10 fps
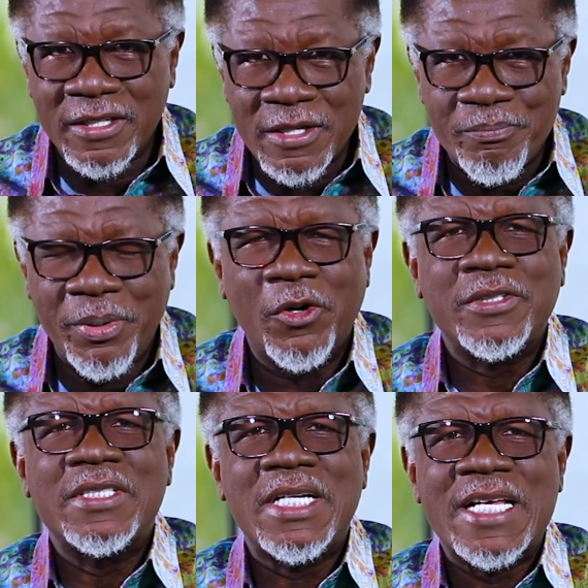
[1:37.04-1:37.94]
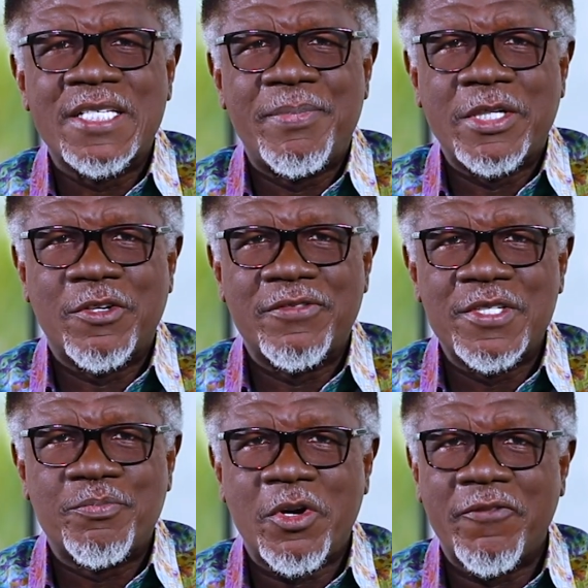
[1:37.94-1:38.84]
an important aspect of
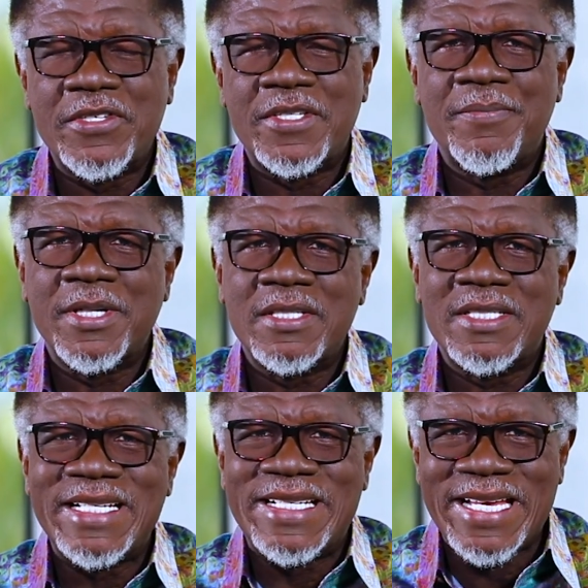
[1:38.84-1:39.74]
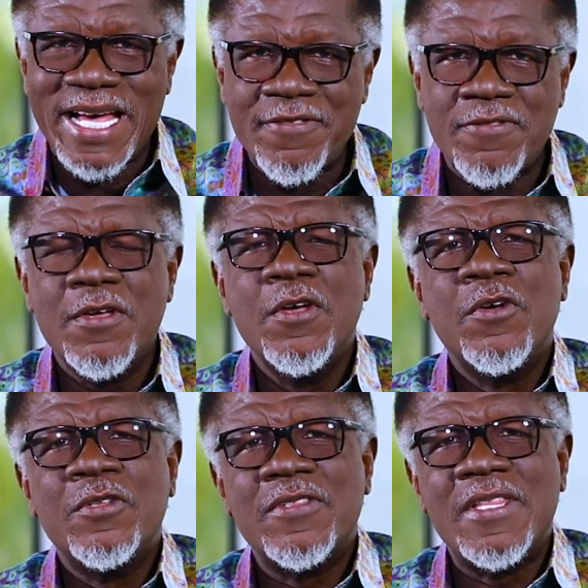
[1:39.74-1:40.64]
this prophecy because the death
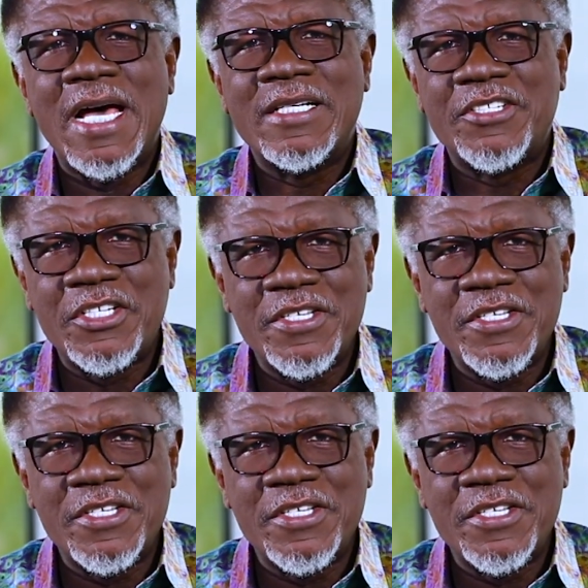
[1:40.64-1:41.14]
that